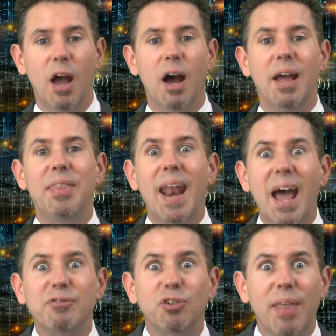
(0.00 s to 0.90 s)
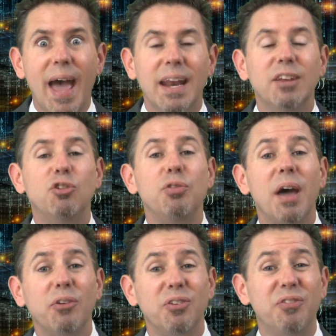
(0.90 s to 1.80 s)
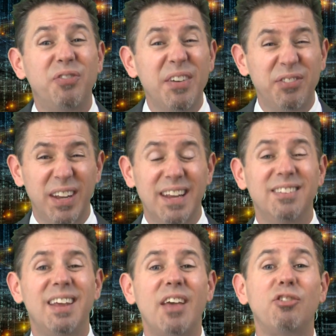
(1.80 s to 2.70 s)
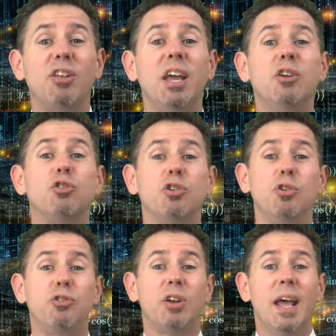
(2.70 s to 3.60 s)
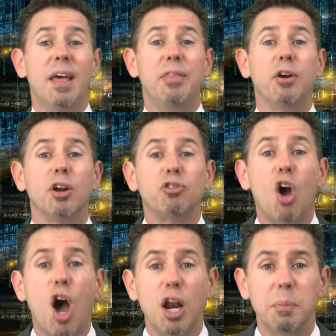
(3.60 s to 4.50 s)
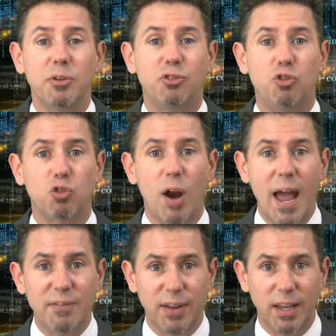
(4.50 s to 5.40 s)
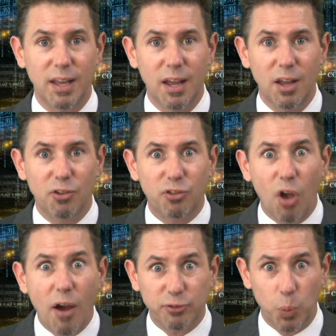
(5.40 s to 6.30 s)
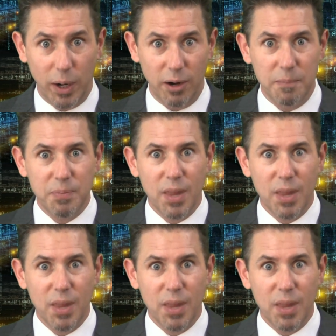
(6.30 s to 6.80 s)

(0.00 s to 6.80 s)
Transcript: Uh, then, after that, in 2015, Tesla introduced their autonomous driving software,